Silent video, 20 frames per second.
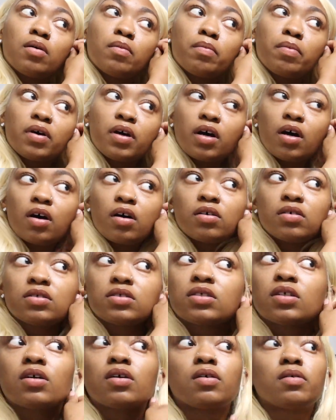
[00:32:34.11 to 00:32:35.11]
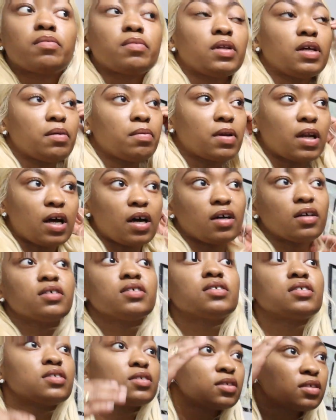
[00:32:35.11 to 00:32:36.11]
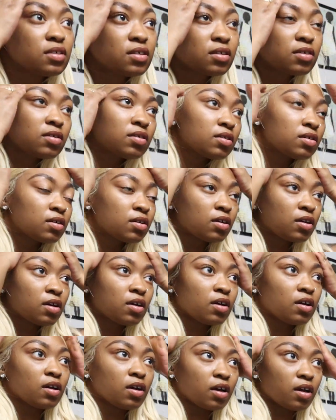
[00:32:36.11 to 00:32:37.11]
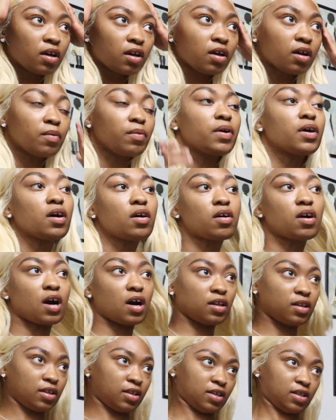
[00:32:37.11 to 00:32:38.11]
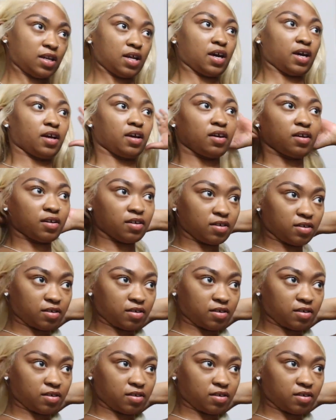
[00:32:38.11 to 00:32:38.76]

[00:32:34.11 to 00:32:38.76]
put on some lip gloss and we're gonna call it a day.